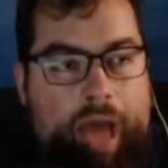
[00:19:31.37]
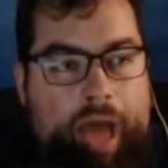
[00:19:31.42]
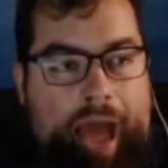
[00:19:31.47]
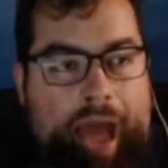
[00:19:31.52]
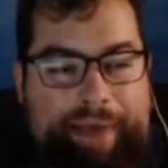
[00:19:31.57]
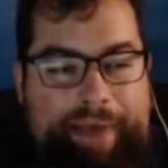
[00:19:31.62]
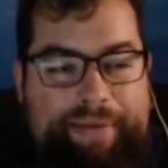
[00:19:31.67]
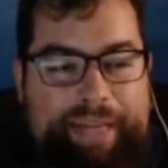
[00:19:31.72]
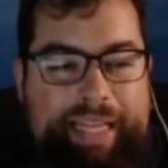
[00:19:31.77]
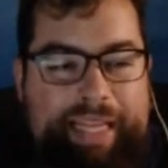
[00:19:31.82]

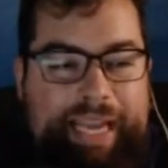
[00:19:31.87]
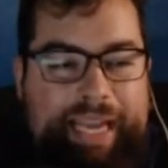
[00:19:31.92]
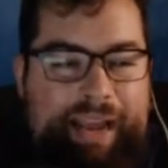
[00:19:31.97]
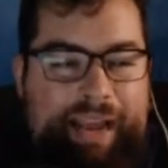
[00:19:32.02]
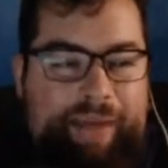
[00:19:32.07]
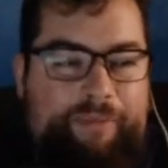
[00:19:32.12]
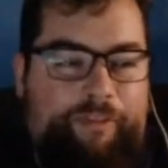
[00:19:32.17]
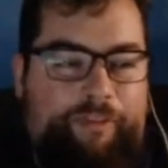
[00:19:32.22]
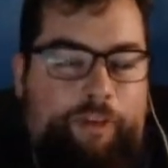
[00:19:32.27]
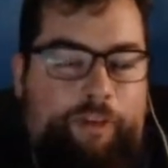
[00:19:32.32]
I really
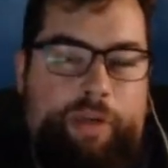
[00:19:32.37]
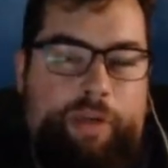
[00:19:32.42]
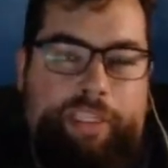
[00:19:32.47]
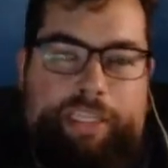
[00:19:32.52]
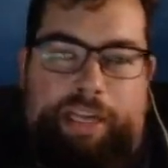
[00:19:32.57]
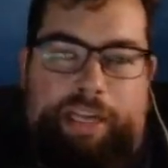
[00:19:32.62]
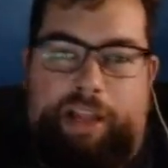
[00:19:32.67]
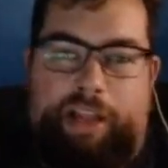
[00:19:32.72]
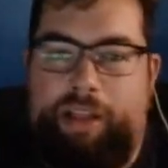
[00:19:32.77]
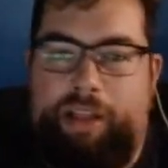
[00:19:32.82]
am
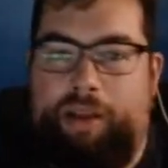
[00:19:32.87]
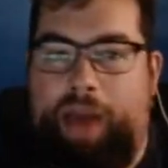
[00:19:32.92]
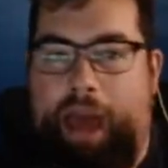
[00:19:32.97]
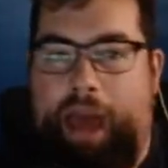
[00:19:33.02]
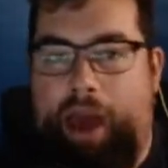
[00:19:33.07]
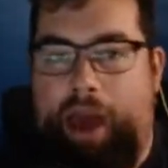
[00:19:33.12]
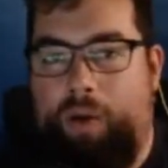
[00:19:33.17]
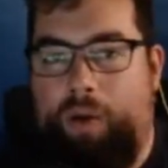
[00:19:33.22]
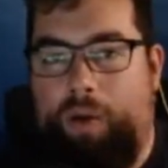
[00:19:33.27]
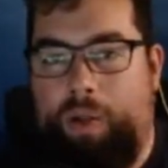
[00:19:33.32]
focusing on the
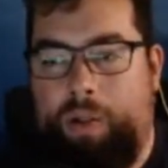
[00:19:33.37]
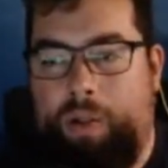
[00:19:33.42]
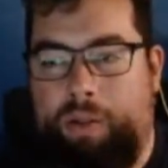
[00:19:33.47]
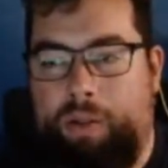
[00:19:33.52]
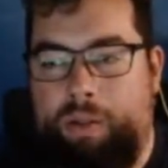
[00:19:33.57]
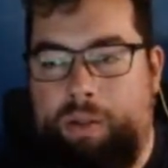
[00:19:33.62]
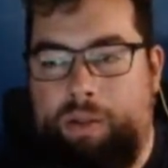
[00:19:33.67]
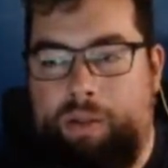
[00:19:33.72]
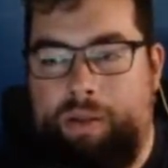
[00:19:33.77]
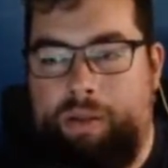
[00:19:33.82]
owl,
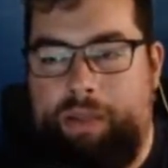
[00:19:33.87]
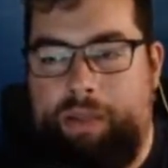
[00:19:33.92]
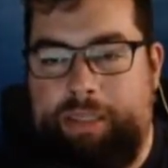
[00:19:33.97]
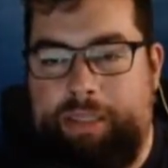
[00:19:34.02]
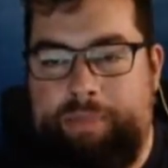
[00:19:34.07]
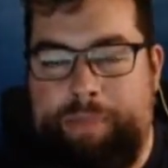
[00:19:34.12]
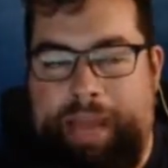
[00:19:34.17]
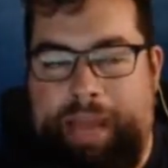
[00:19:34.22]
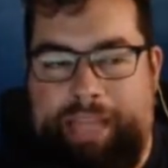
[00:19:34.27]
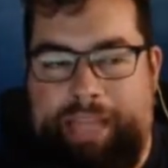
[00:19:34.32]
this
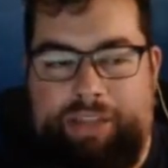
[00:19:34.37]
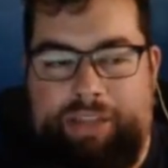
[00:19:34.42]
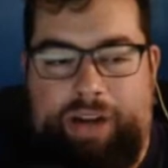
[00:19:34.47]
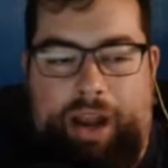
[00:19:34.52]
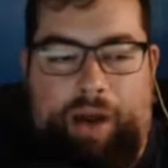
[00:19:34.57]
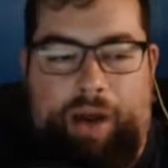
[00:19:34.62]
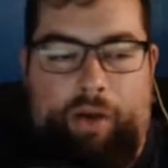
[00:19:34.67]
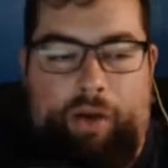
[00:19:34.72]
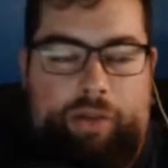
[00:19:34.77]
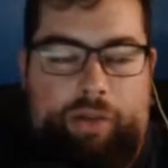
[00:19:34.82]
Master
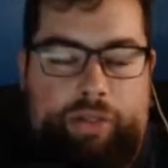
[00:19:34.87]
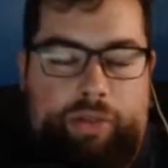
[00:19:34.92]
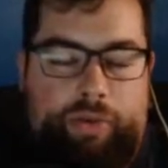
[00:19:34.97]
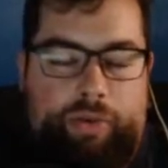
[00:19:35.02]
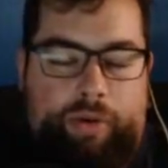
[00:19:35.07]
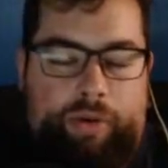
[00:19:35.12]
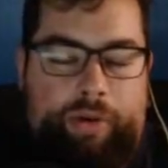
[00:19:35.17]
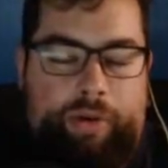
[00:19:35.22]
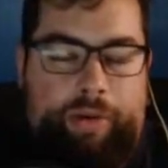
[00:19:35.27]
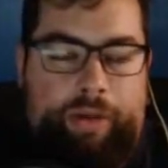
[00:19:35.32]
Owl
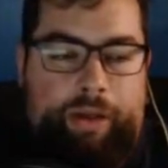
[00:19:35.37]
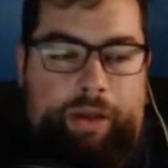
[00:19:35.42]
sword,